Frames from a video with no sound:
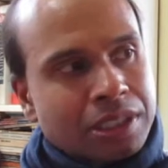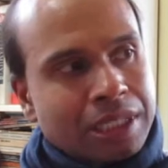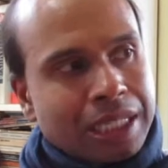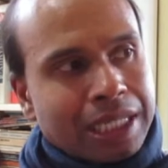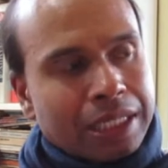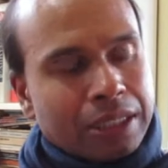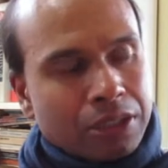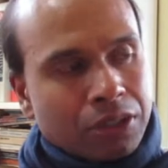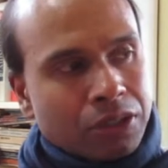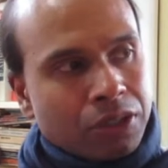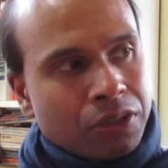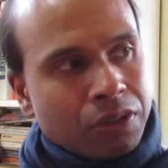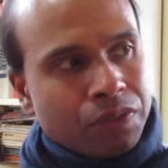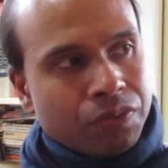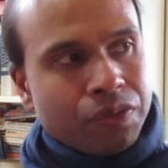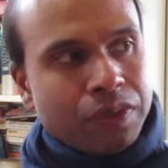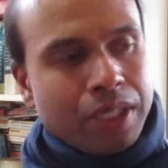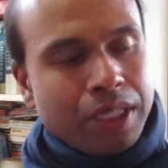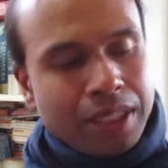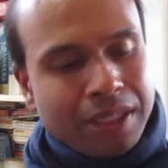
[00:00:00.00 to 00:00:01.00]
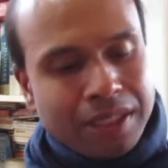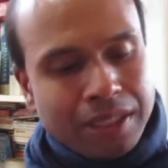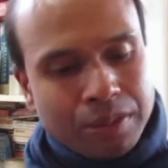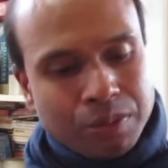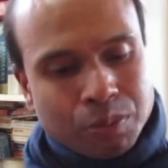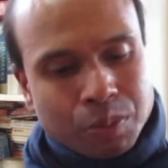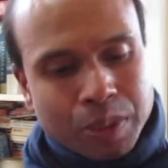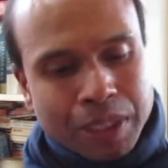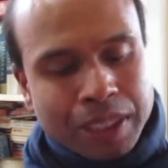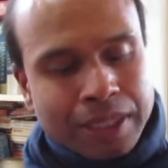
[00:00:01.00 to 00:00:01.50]
to let go of the
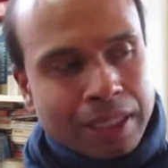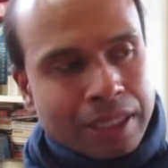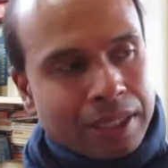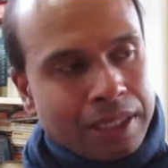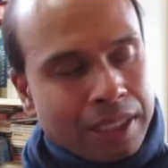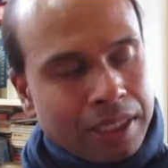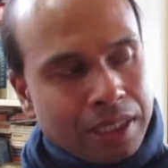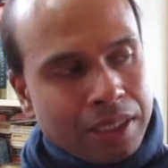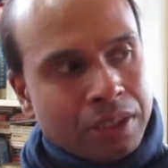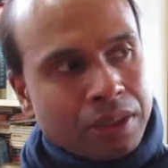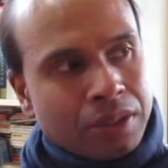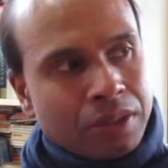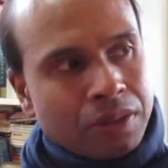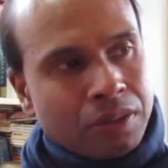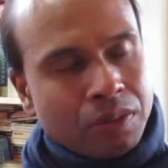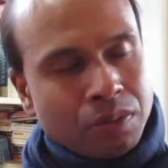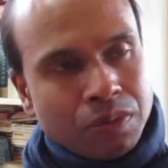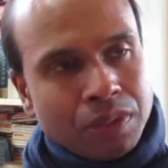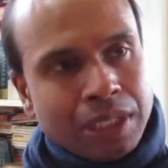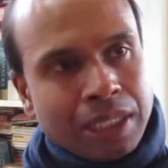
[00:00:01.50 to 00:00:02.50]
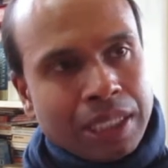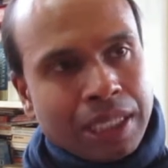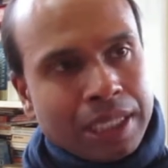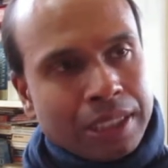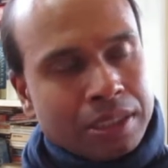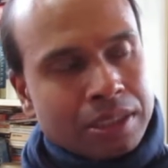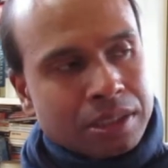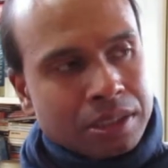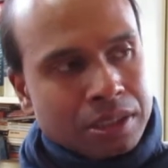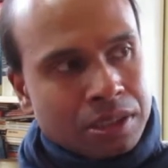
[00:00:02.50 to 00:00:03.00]
way that the ego
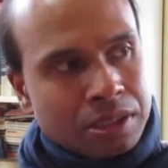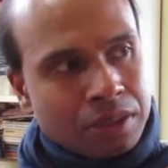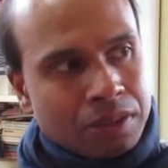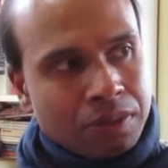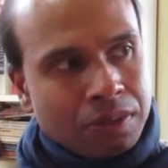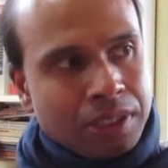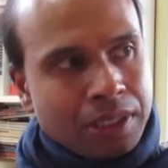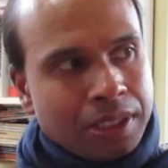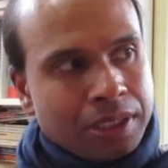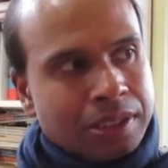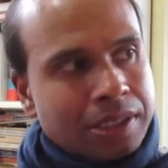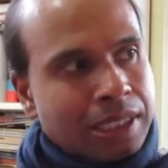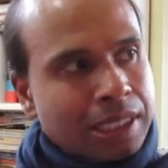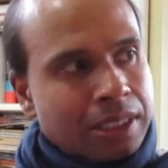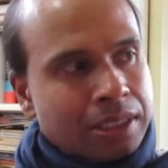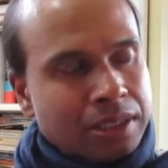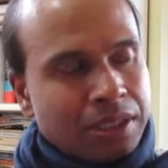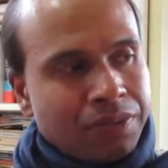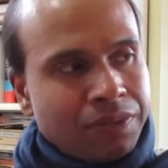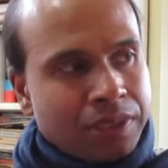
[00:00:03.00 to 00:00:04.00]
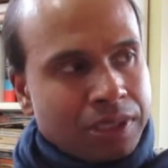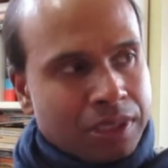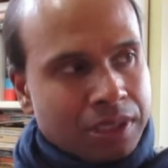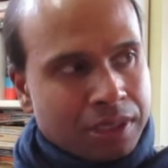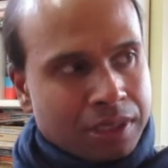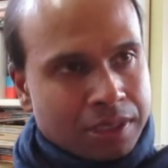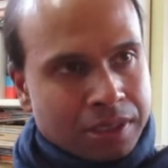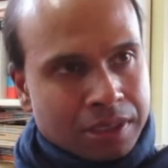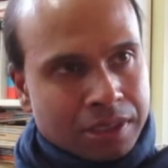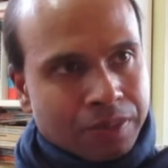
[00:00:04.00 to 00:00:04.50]
relates to these
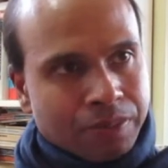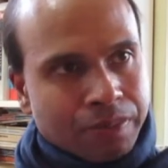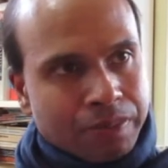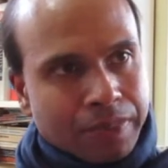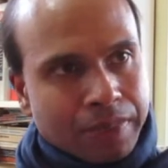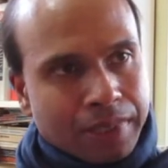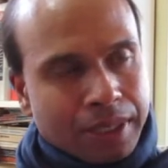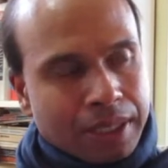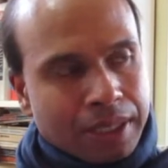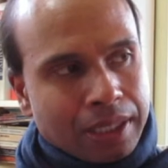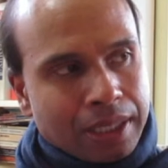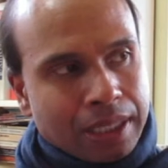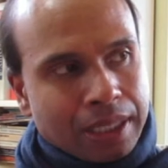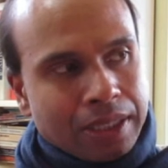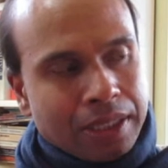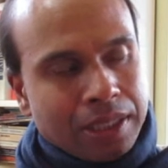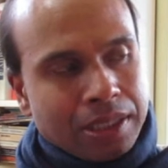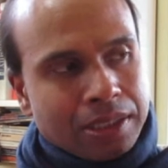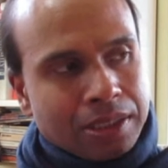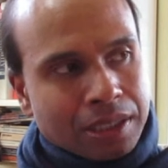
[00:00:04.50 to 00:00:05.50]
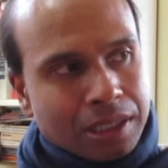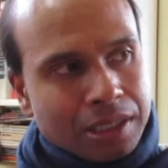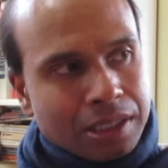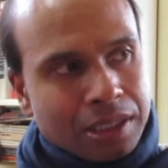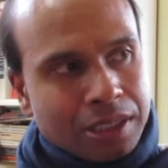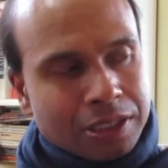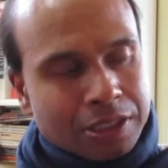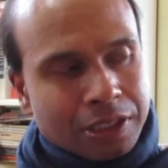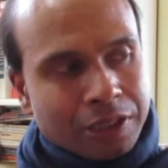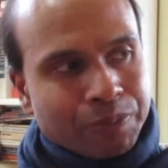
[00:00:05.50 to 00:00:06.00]
activities and these
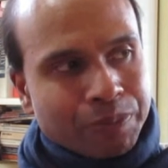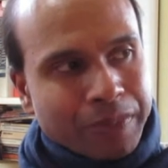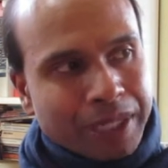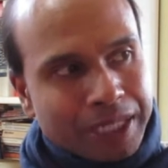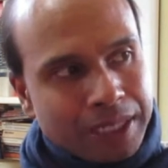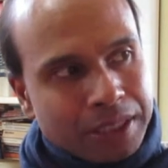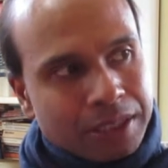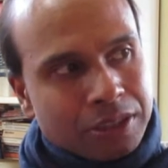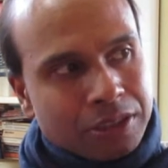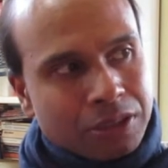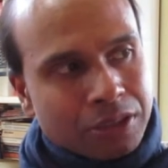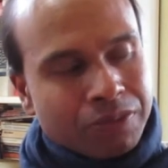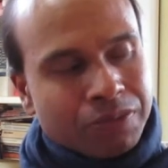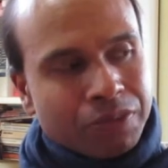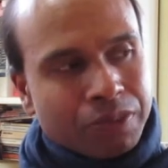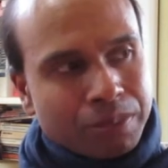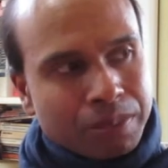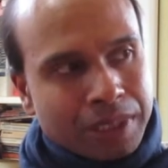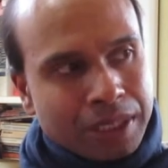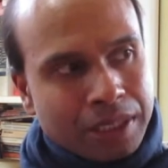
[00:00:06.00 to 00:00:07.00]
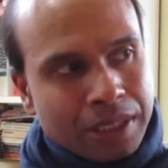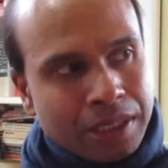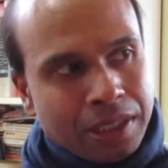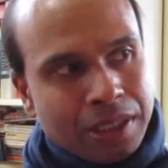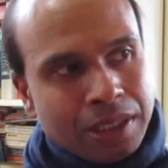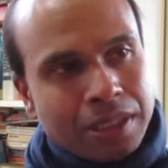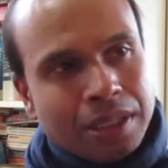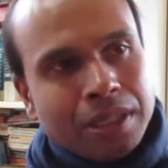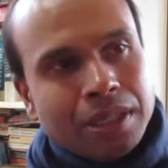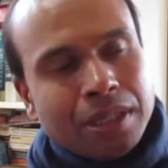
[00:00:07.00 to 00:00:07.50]
ideas like I need a job for money,
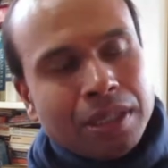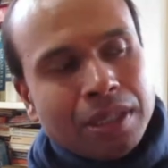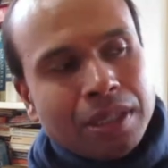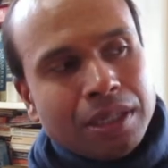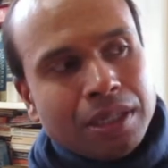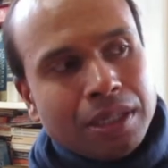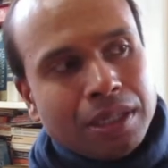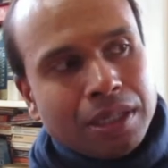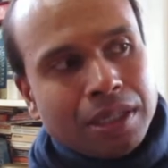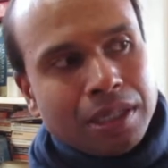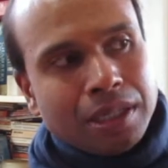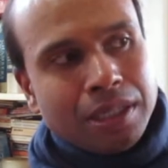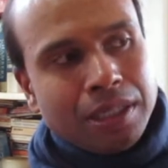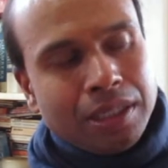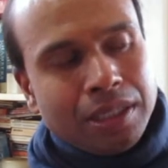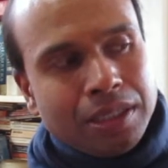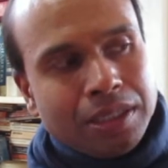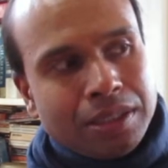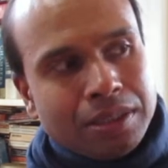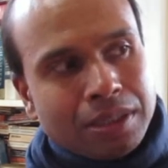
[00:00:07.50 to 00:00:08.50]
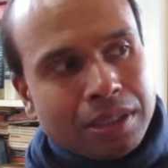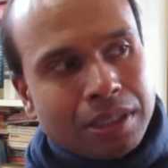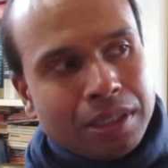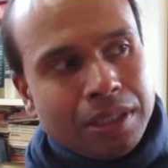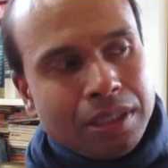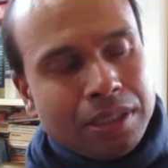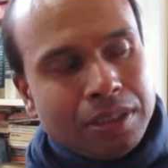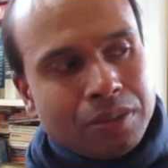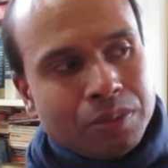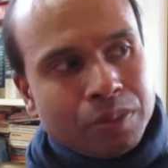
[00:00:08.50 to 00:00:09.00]
uh, I need I
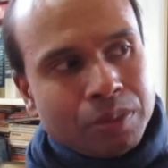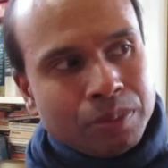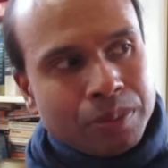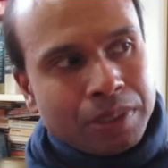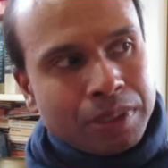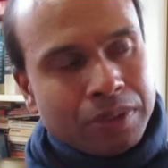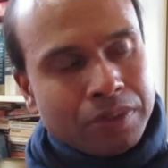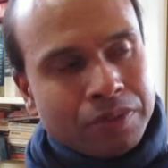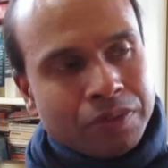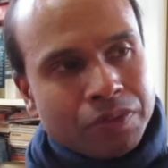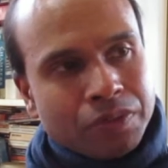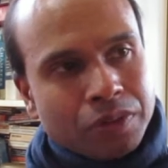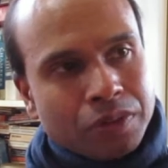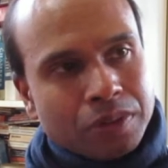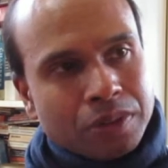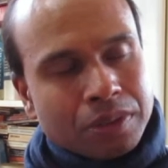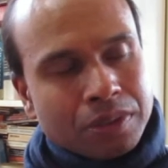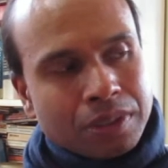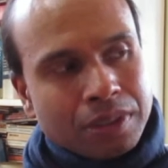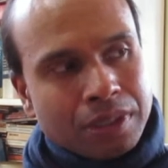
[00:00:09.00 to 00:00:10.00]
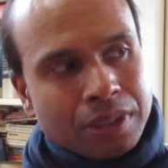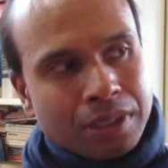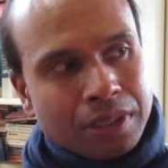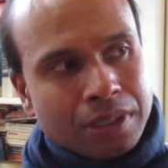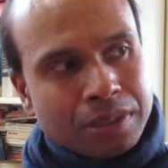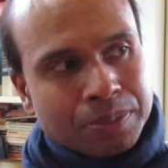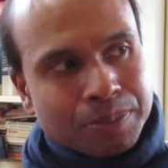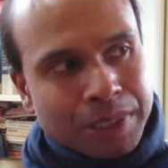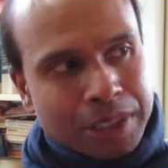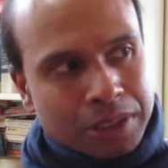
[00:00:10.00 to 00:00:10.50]
need a woman for
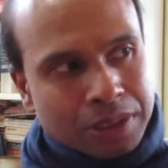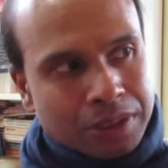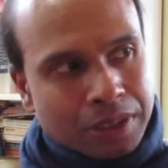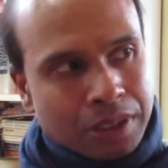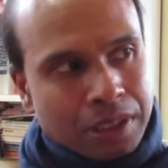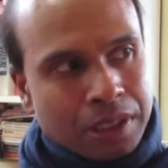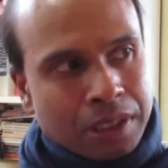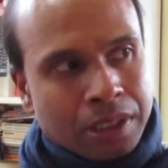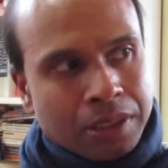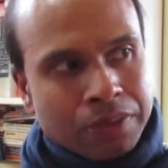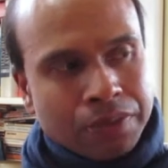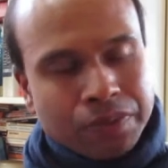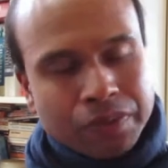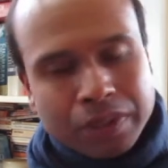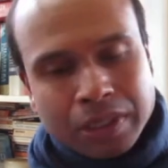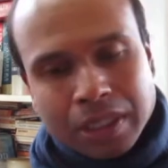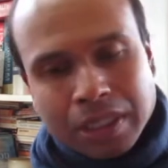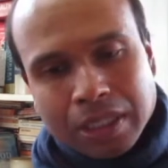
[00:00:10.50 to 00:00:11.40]
a special love,